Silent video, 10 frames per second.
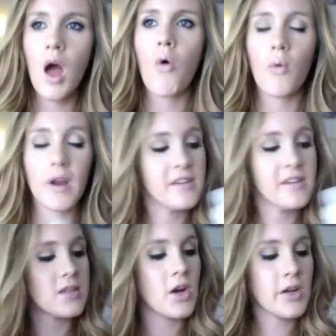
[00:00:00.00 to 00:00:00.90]
When I
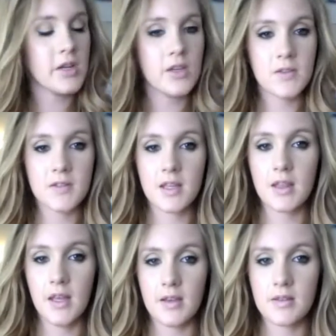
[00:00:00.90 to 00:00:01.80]
started using
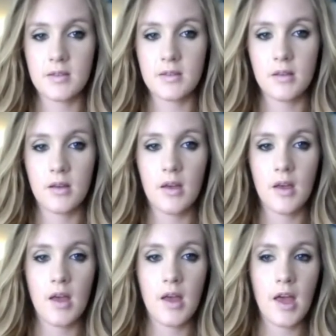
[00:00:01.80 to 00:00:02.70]
this,
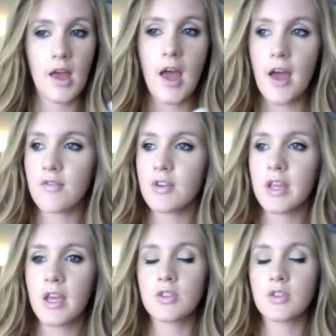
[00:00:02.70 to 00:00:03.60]

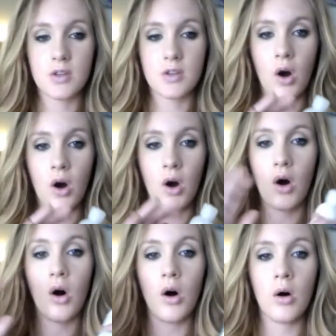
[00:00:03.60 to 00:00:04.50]
everything just
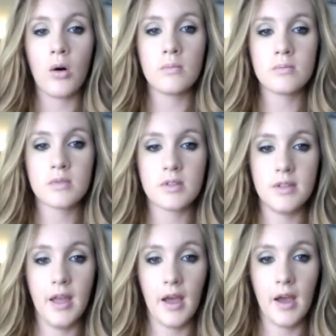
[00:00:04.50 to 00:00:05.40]
calmed
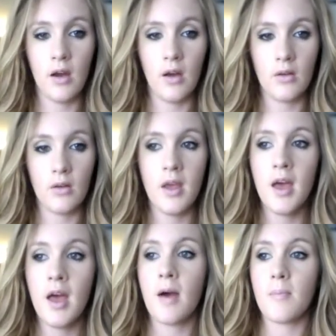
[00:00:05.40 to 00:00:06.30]
down.
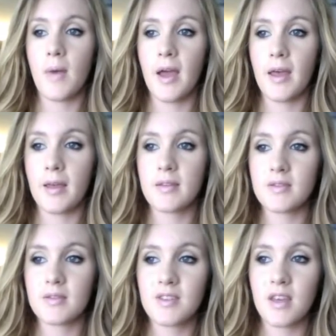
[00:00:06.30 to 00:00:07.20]
My
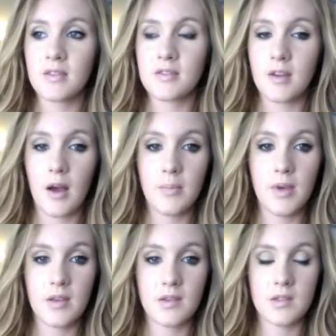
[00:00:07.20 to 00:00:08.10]
skin stopped
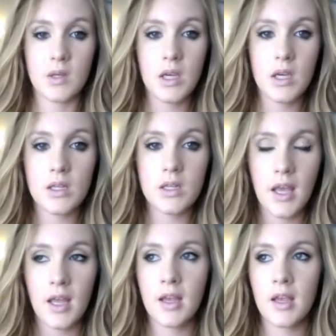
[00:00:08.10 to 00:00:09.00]
being so
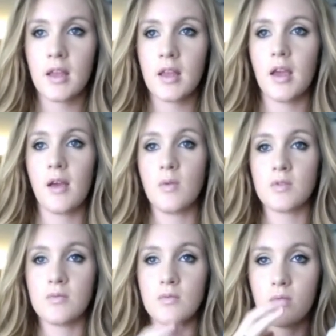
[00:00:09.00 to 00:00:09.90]
irritated. It
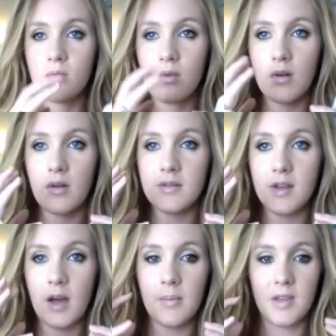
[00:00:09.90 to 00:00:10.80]
was
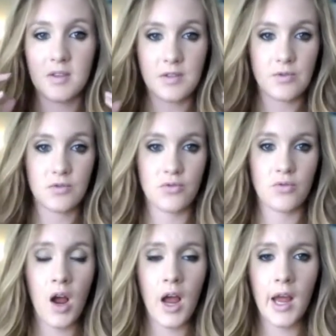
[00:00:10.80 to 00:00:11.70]
stopped being so
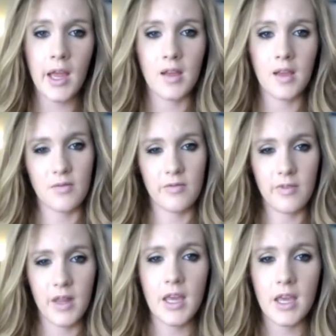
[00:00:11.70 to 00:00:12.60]
dry and
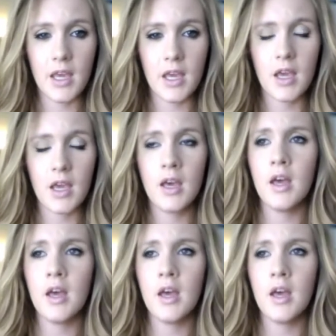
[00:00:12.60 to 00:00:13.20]
flaky.